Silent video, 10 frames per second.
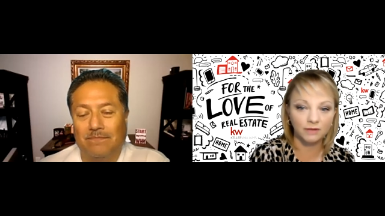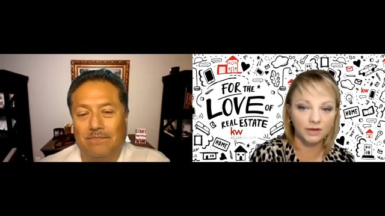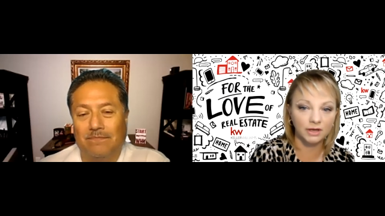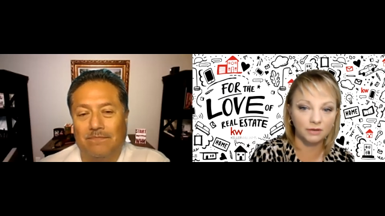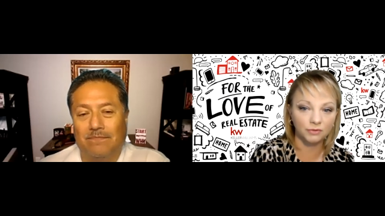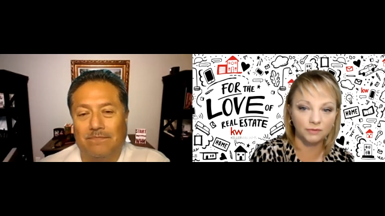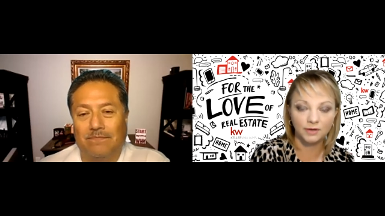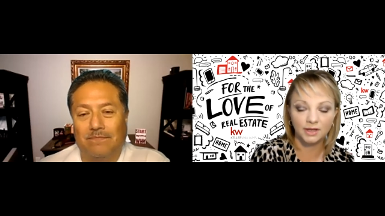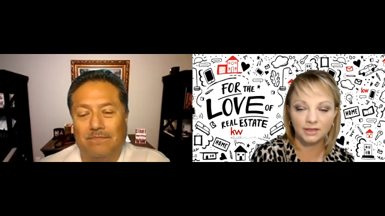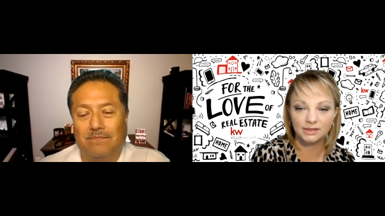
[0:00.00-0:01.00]
Speaker 1: renovating,
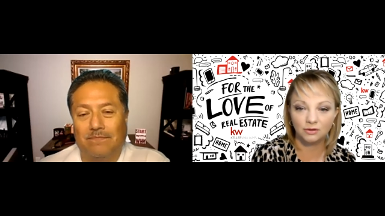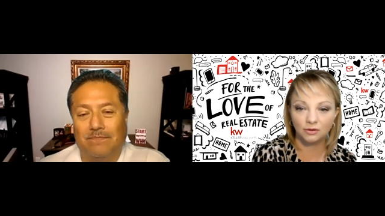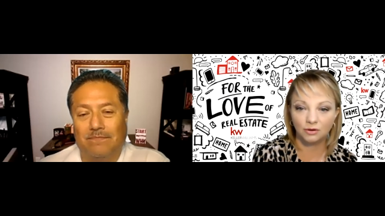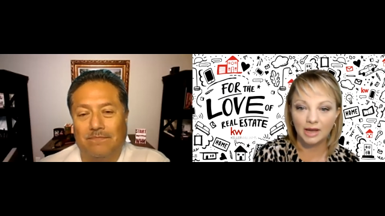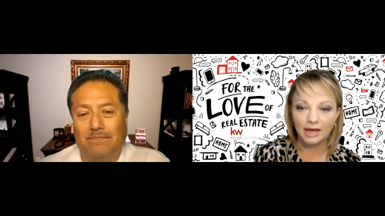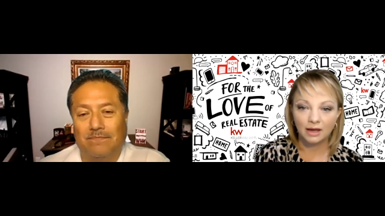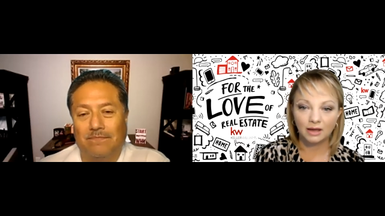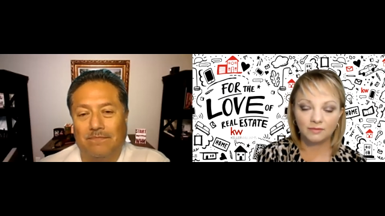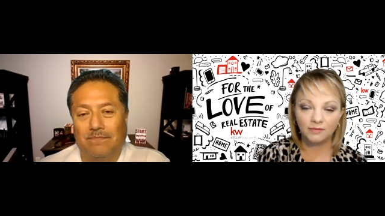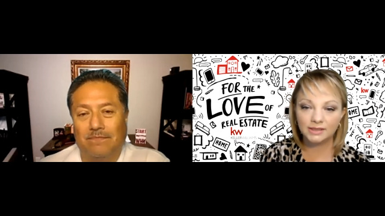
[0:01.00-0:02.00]
refinancing, or
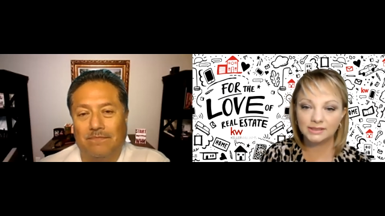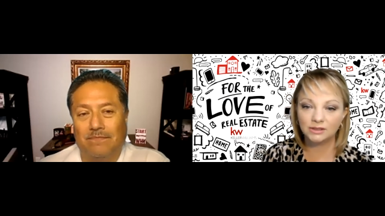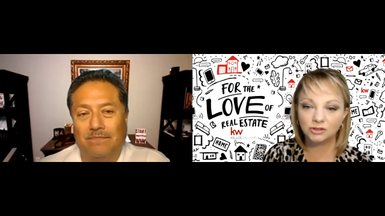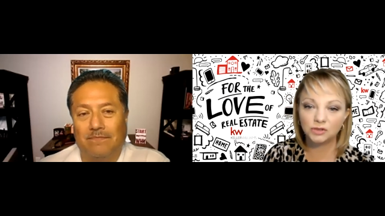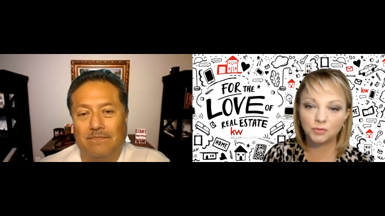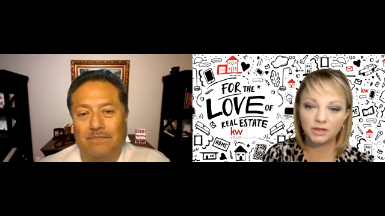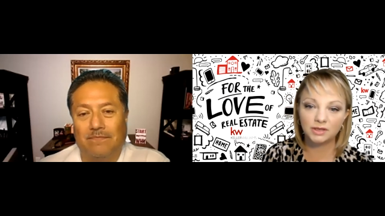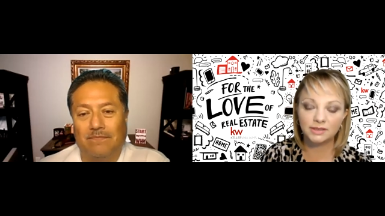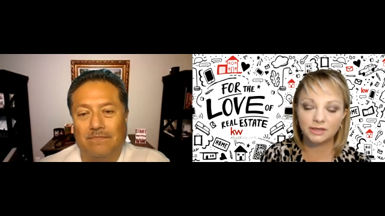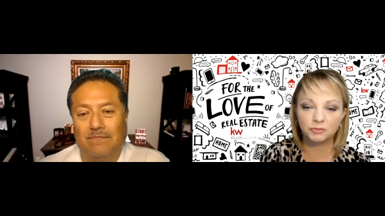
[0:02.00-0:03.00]
investing. Just
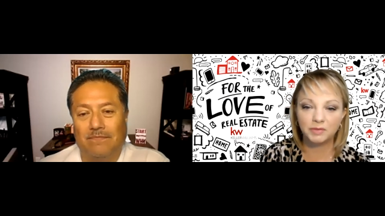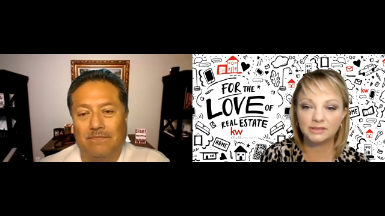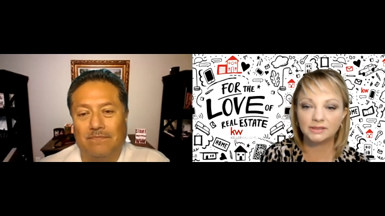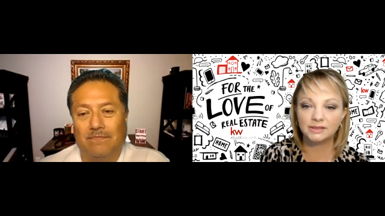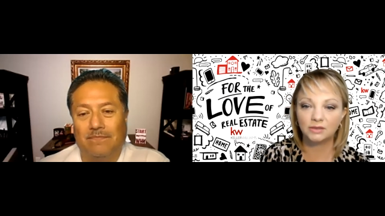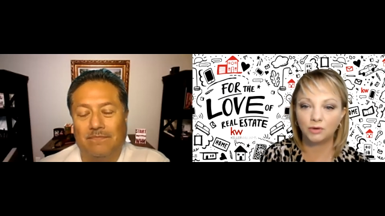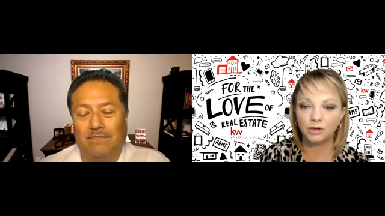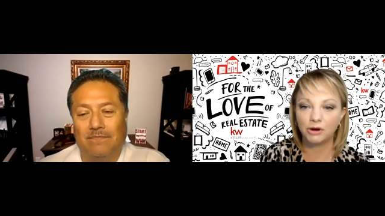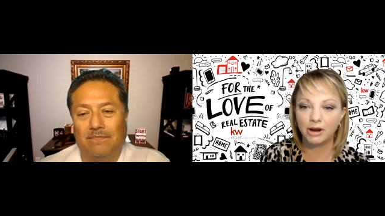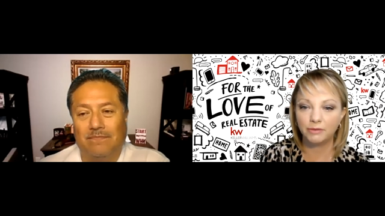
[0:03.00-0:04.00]
wanted to touch base and see
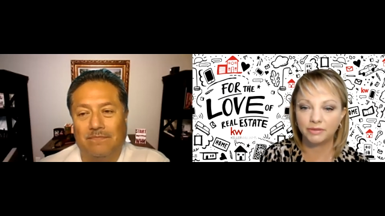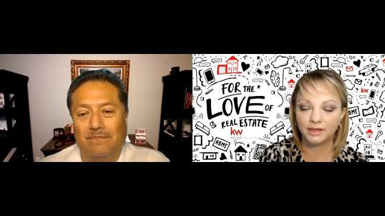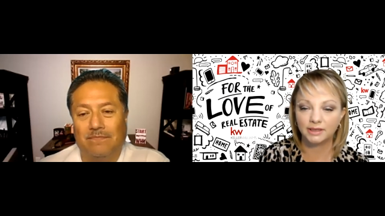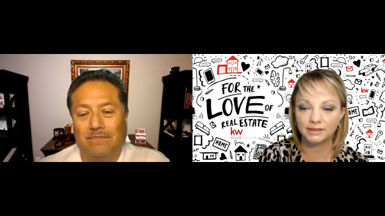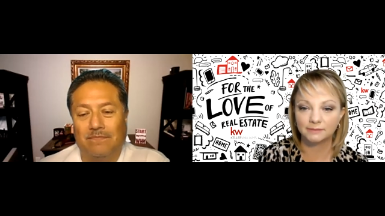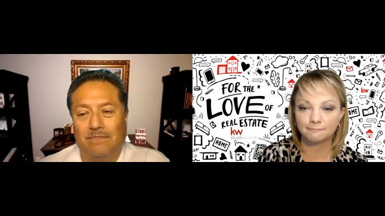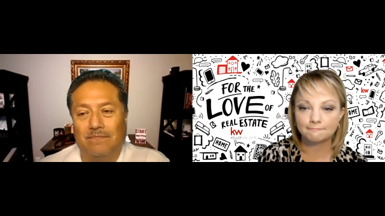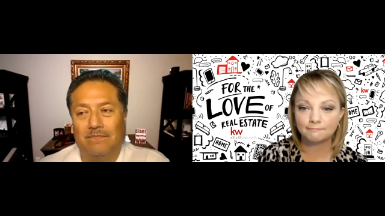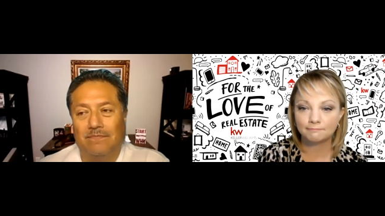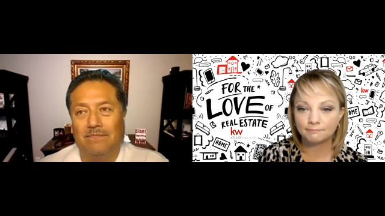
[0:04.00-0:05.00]
where you're at with things.
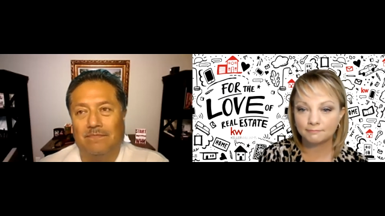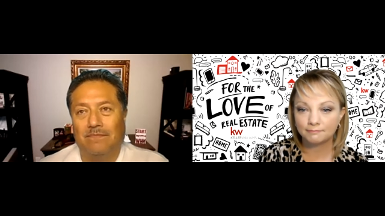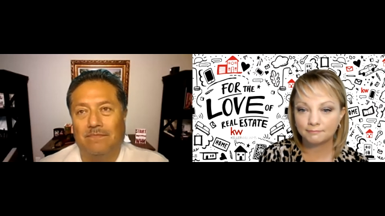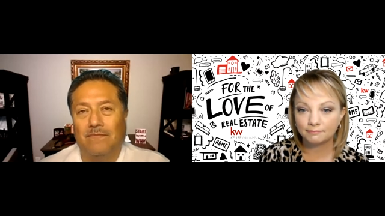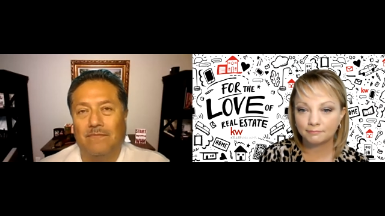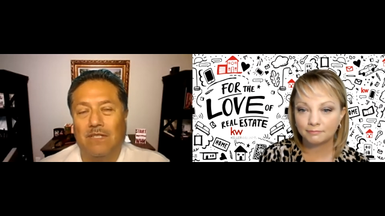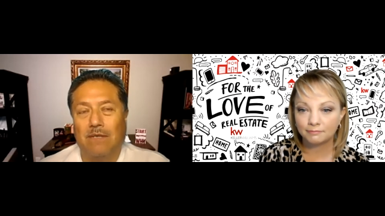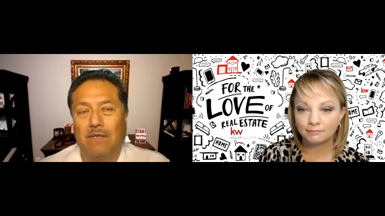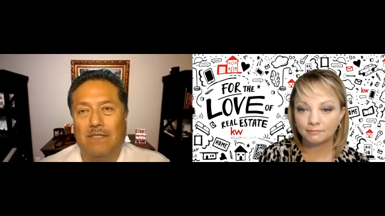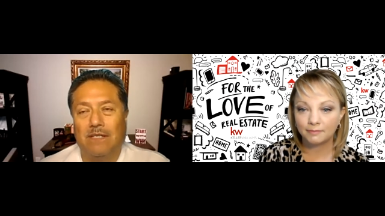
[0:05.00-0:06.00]
Speaker 2: Yeah, I
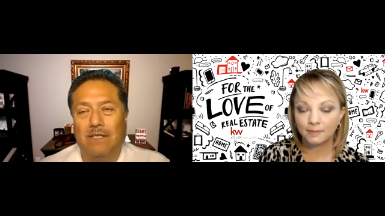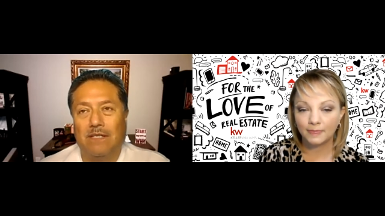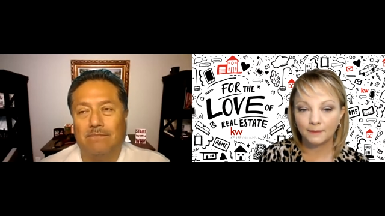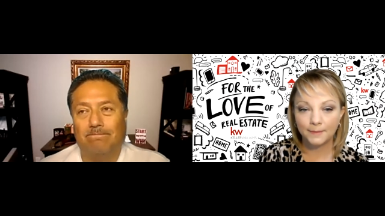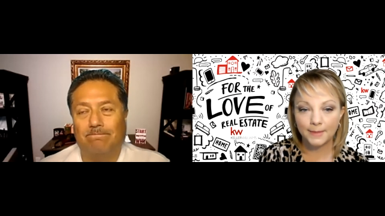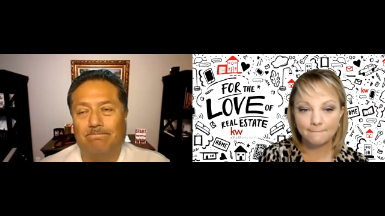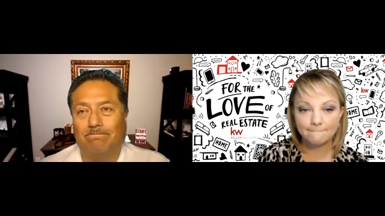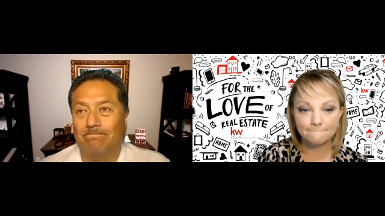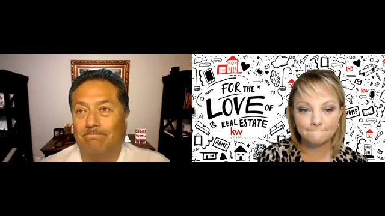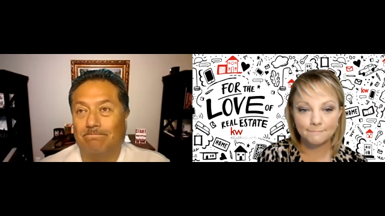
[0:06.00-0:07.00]
mean, um,
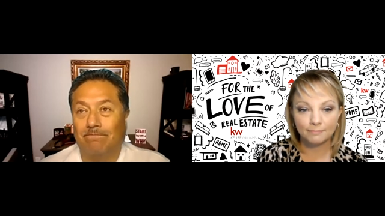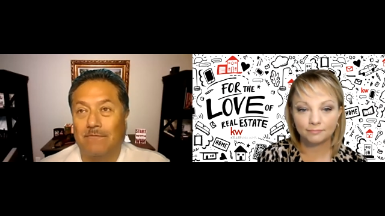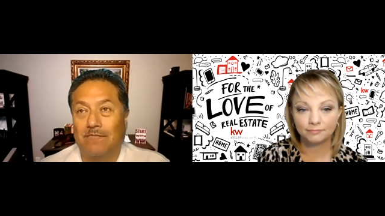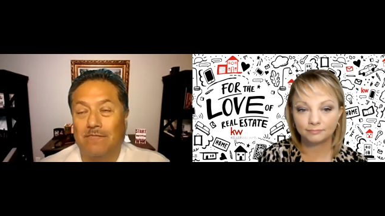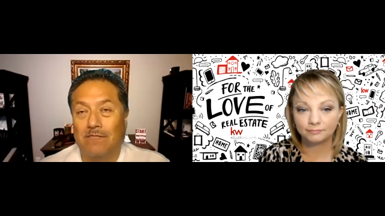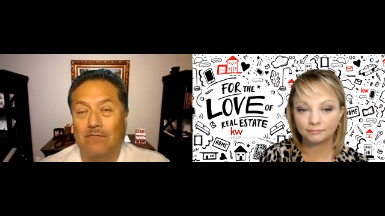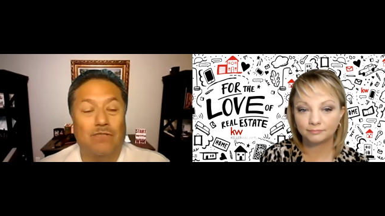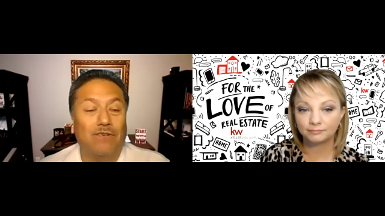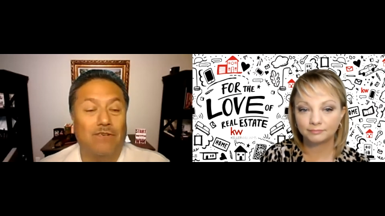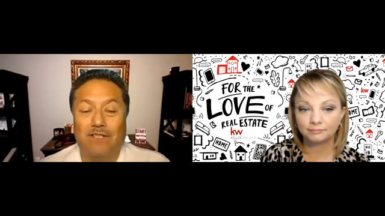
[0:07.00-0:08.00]

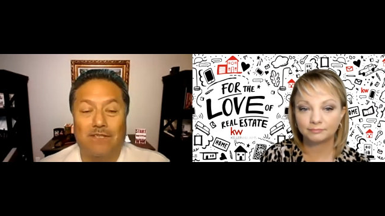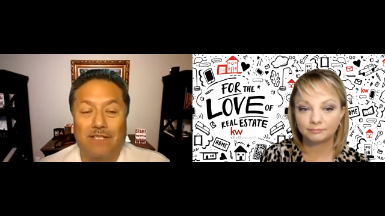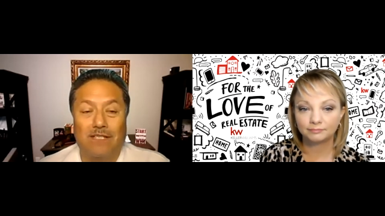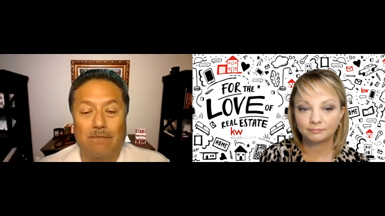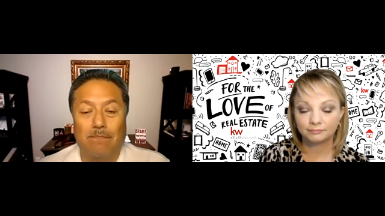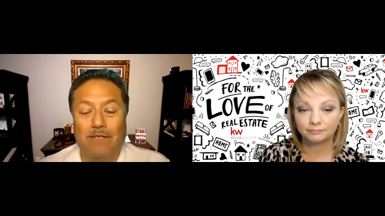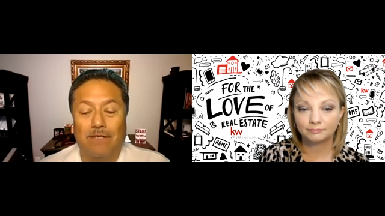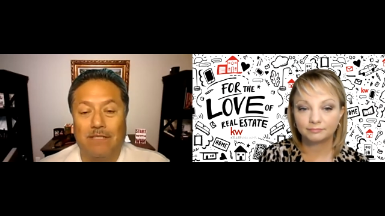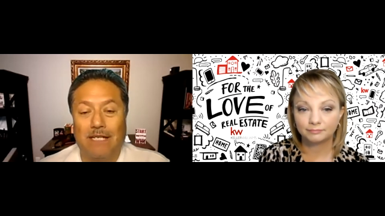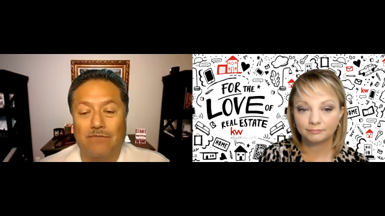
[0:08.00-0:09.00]
starting to thinking about
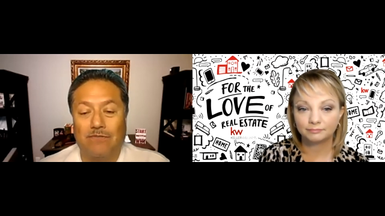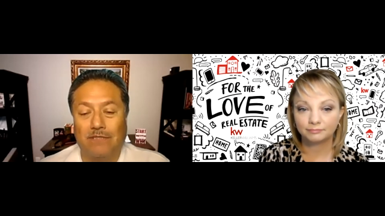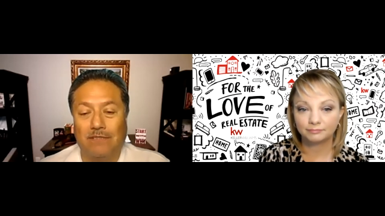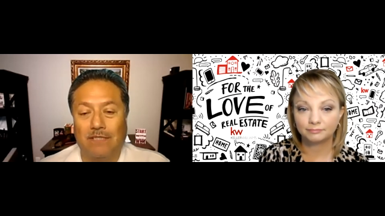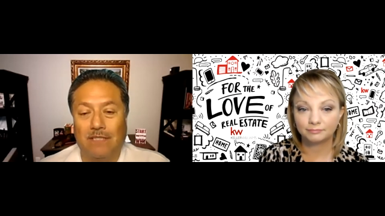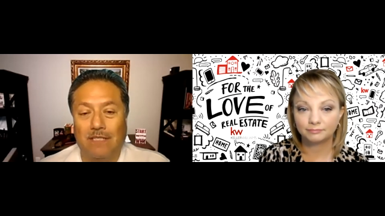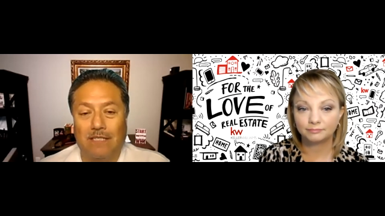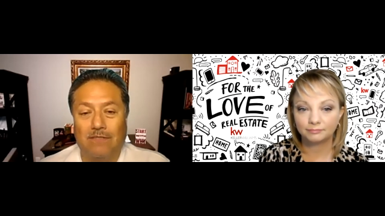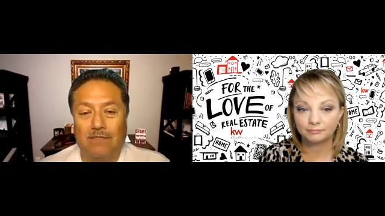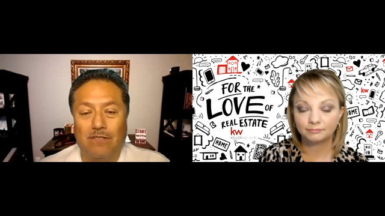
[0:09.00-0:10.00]
it. Actually, I
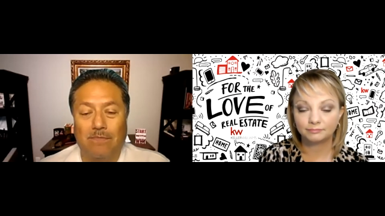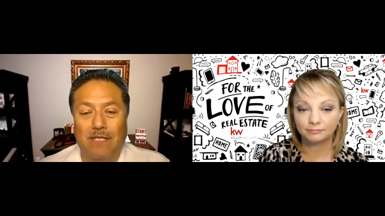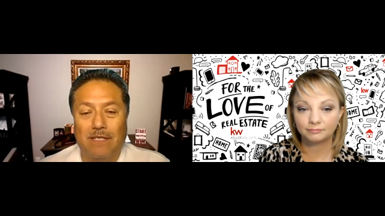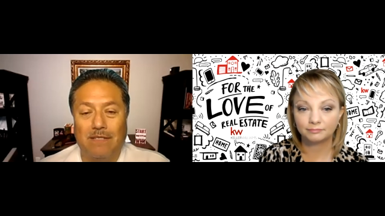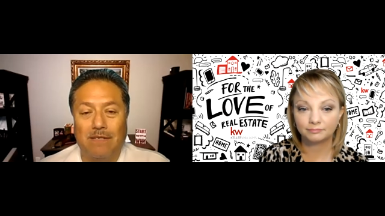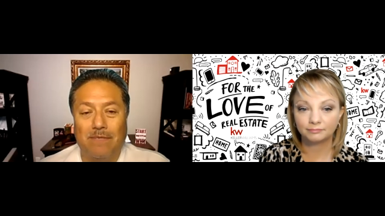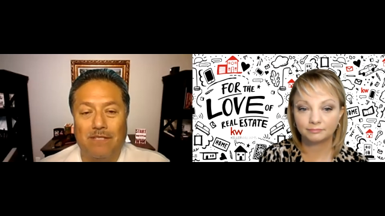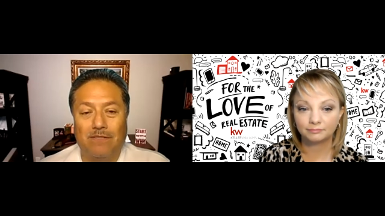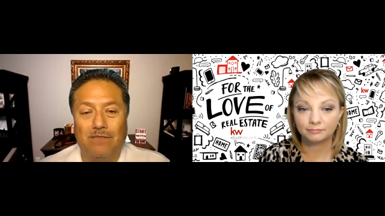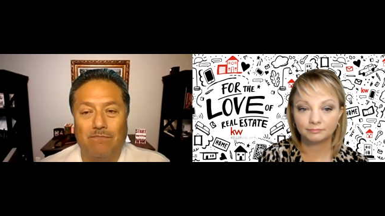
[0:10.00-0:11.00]
don't know. I may I may do some